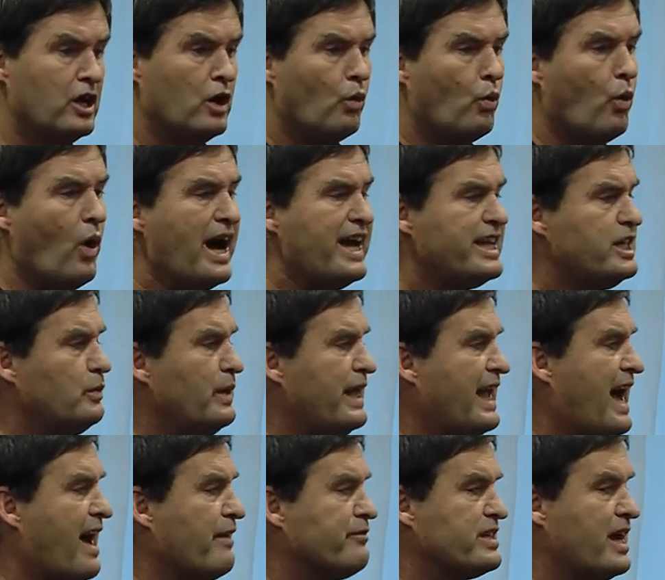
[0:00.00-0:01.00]
Why do we
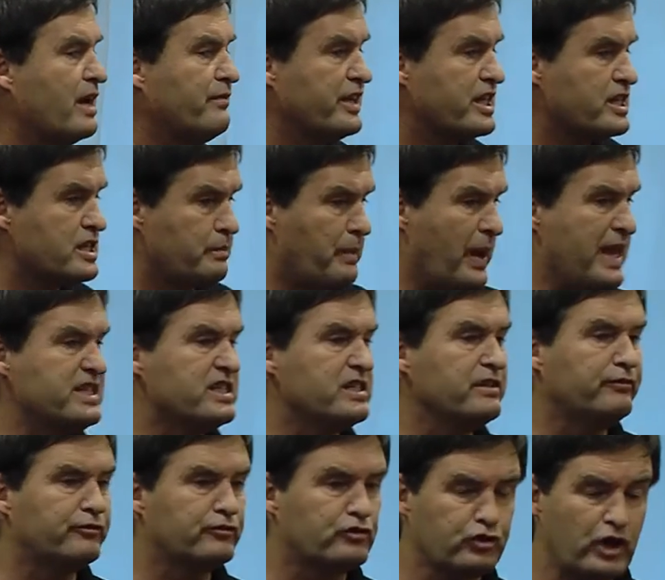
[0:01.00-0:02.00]
have to have
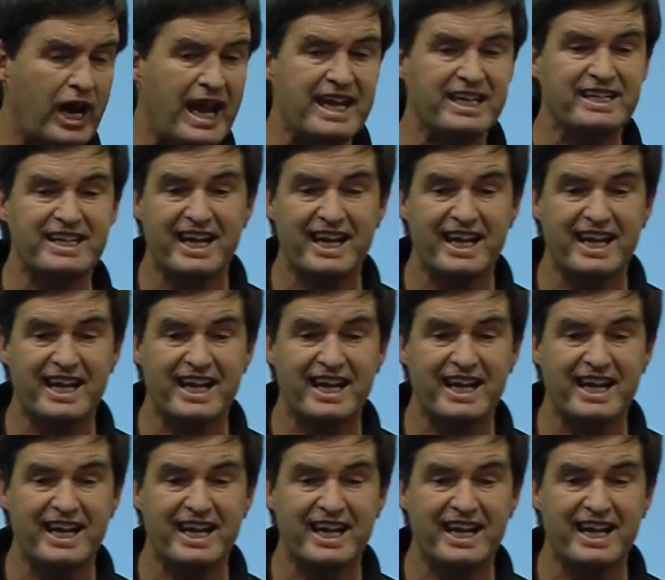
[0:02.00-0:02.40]
expensive trained